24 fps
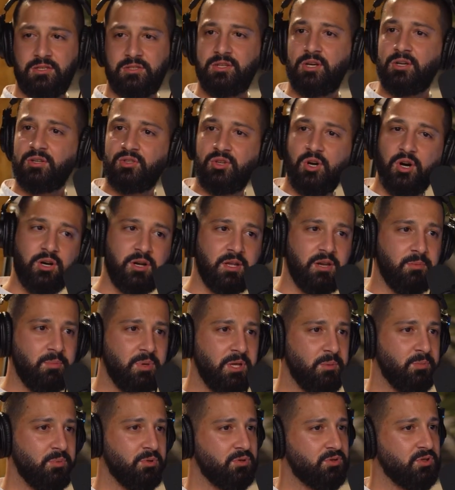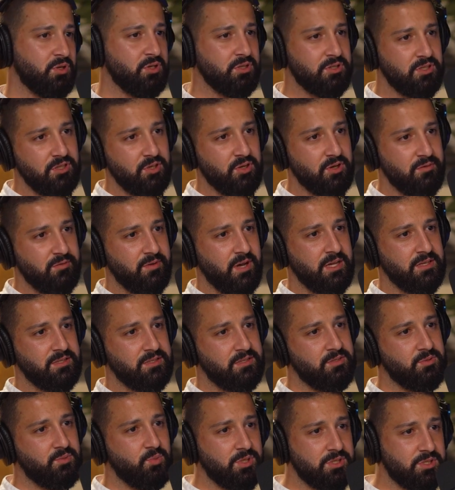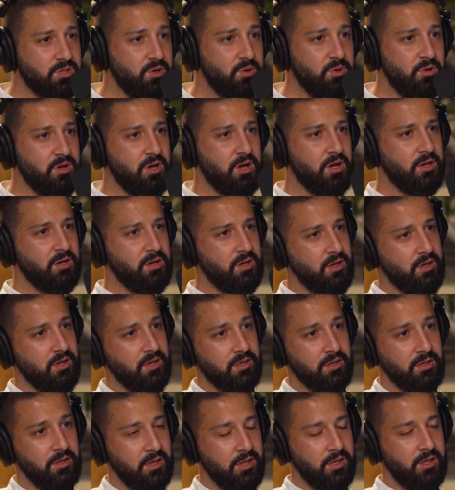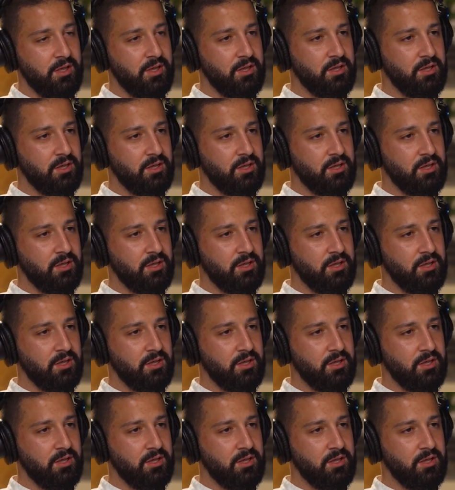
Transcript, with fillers: Start talking to people, talk to your advisors, what's going on.